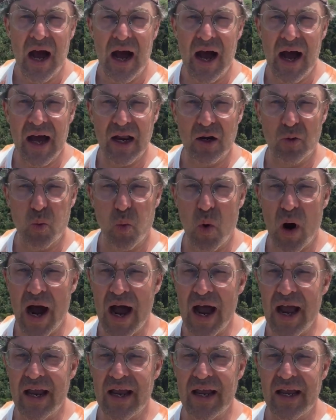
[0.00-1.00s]
And
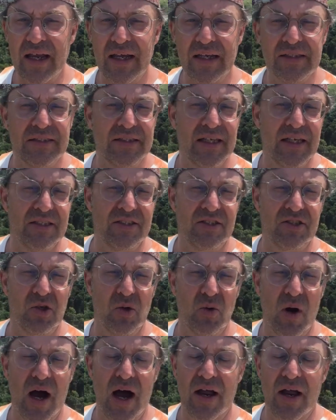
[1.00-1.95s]
why is this so